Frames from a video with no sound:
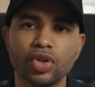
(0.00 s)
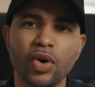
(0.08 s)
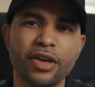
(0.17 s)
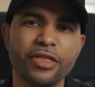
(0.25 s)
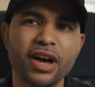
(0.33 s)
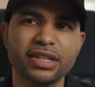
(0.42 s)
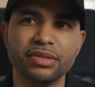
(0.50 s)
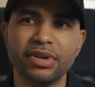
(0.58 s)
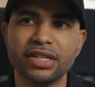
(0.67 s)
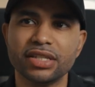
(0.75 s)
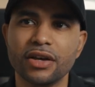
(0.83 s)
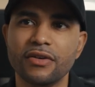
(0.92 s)
So I thought to
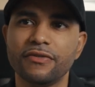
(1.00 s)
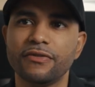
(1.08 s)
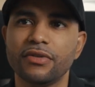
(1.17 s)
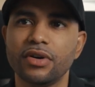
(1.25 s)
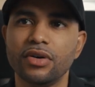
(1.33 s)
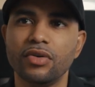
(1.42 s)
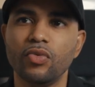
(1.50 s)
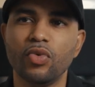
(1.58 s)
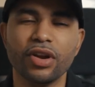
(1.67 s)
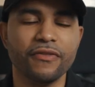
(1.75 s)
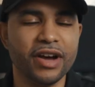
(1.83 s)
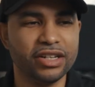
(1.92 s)
myself,
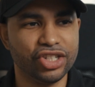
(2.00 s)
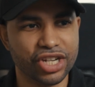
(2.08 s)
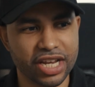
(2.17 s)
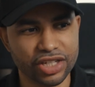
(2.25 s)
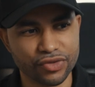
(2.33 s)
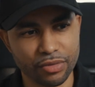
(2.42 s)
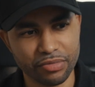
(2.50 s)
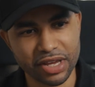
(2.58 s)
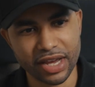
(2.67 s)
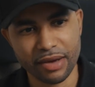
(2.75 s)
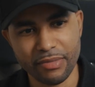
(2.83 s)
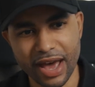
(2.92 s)
what if I changed from being a